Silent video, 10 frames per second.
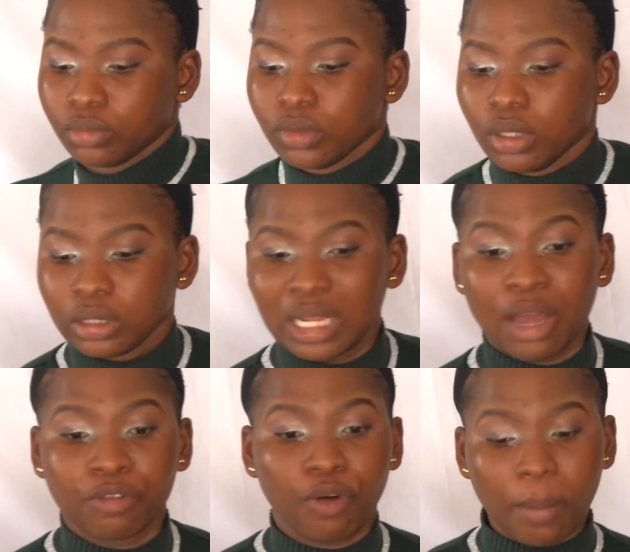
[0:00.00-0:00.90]
Now
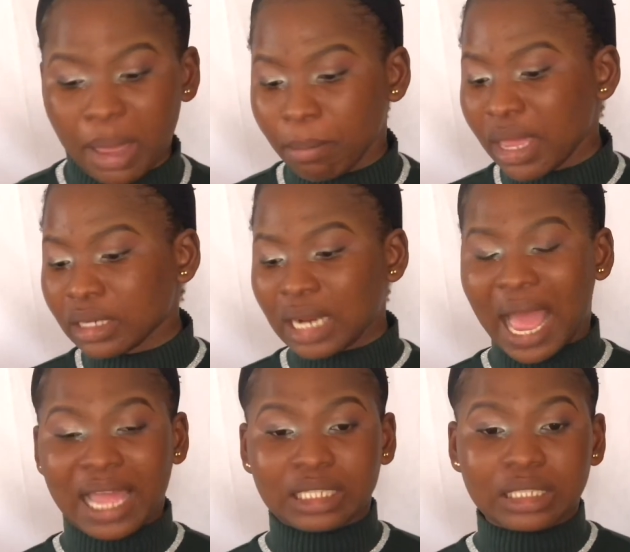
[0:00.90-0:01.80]
for my main
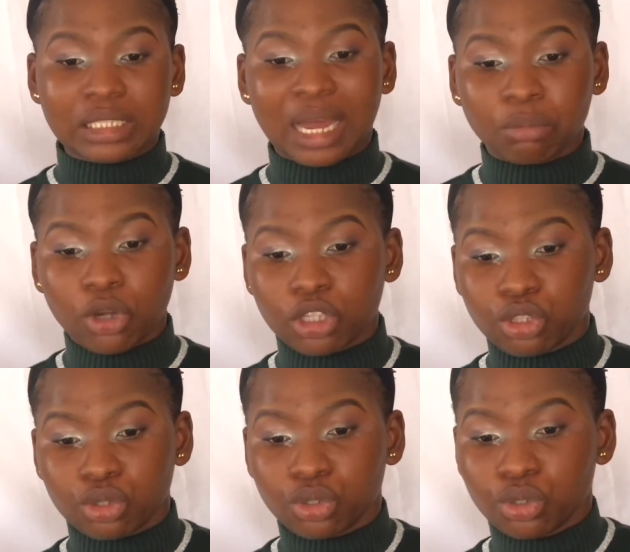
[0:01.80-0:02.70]
eyelid, I'm going to
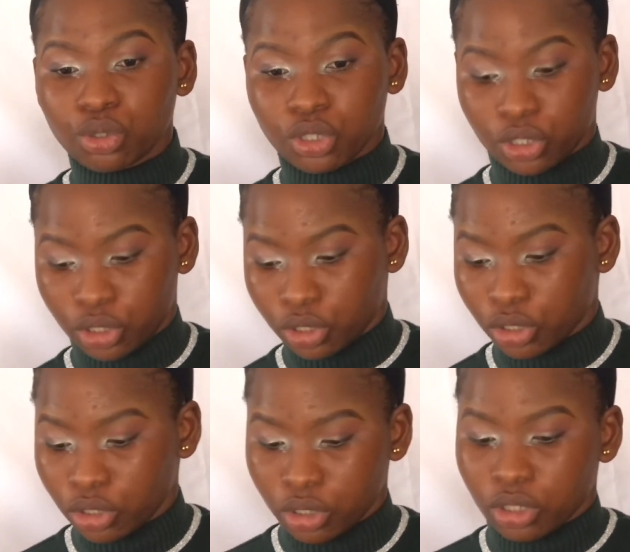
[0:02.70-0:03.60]
use
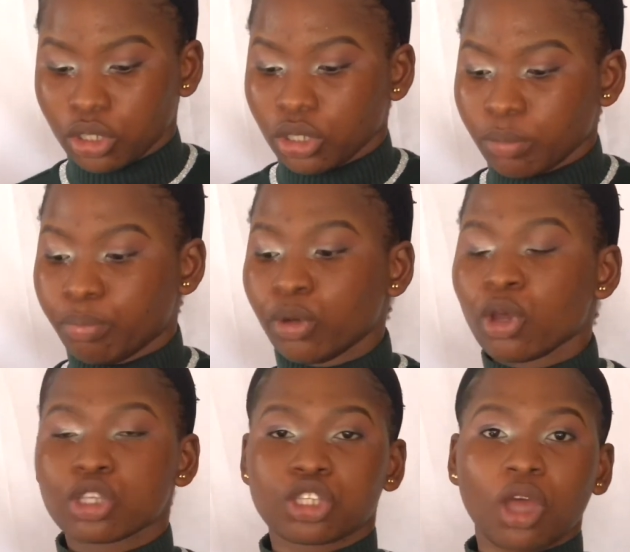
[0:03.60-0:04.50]

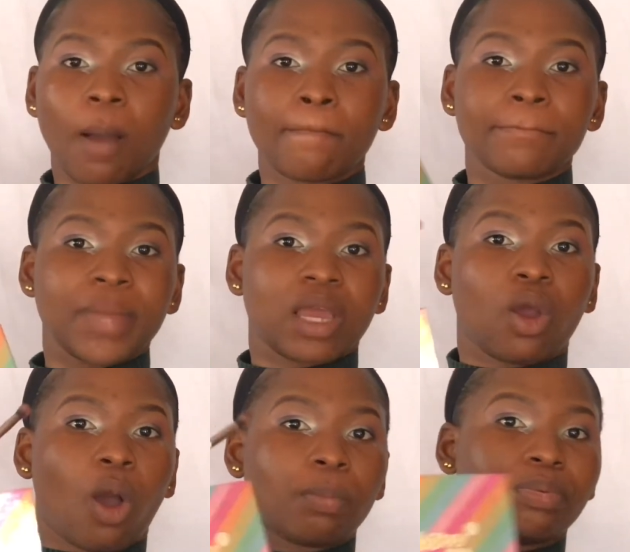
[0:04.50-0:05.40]
Blossom
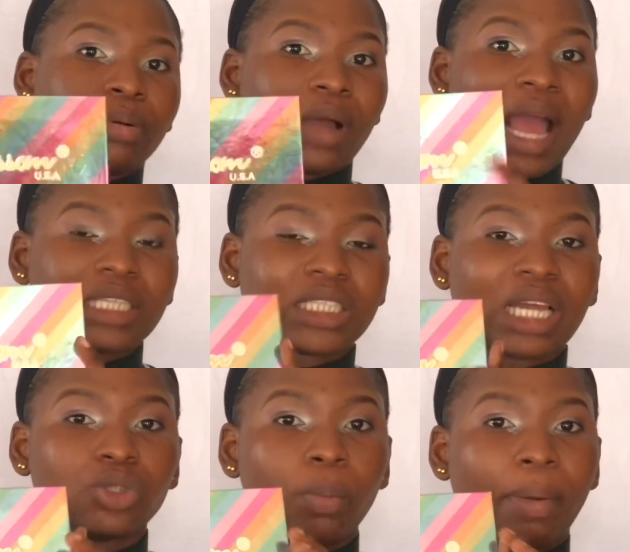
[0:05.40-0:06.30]
Makeup
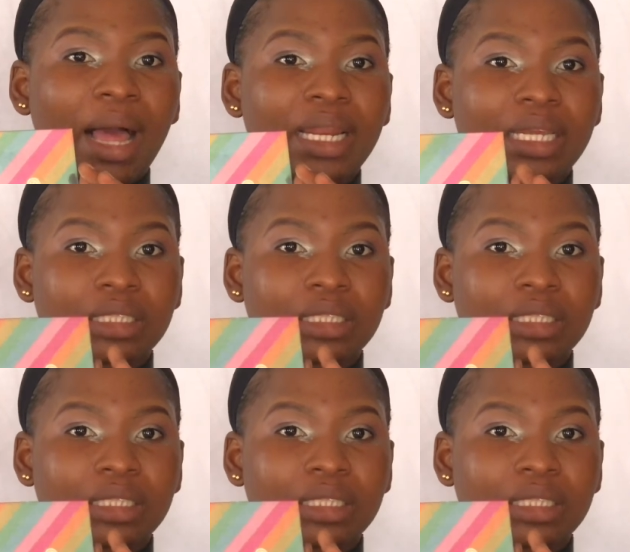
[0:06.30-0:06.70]
eyeshadow palette.